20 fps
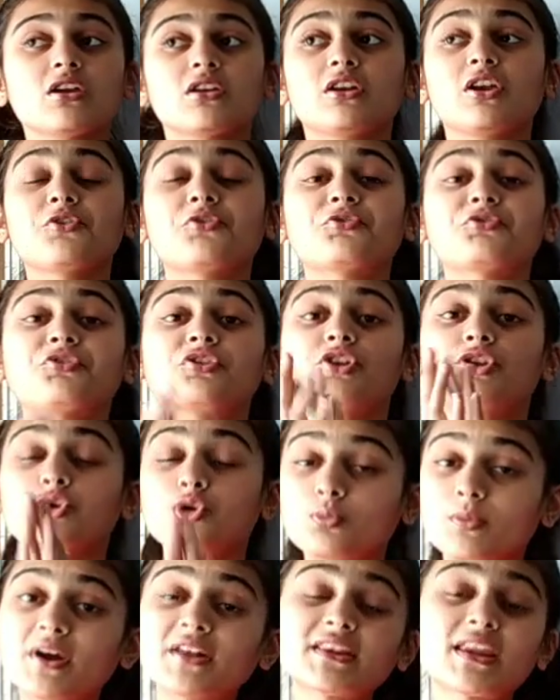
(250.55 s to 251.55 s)
If
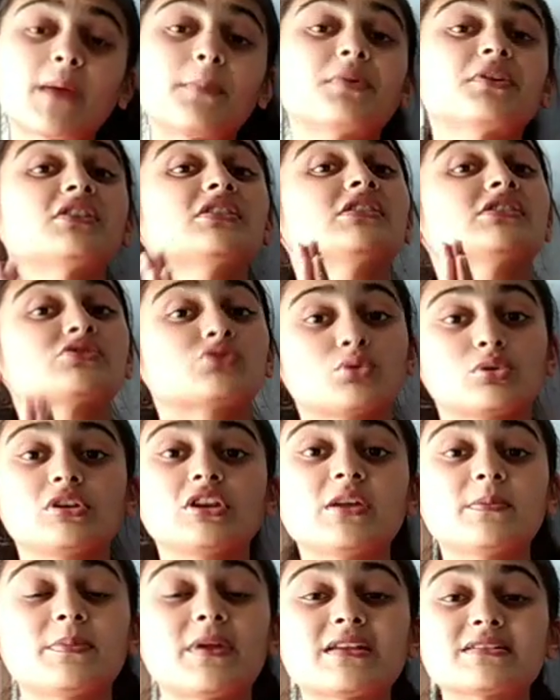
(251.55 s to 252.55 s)
human capital is
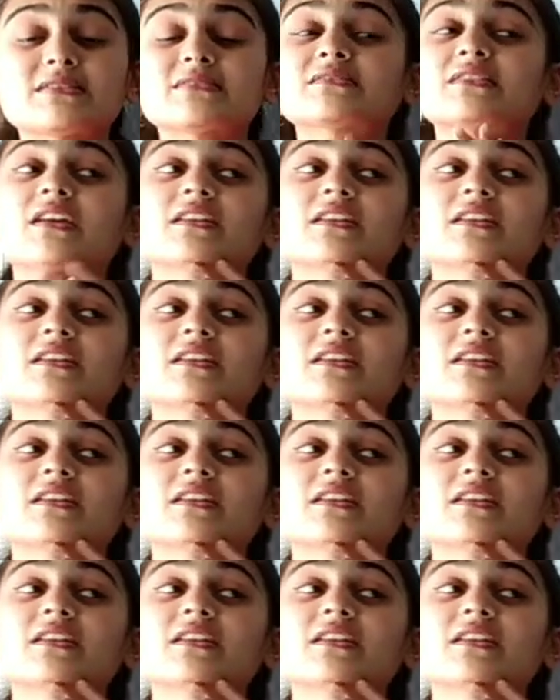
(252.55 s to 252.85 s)
only present,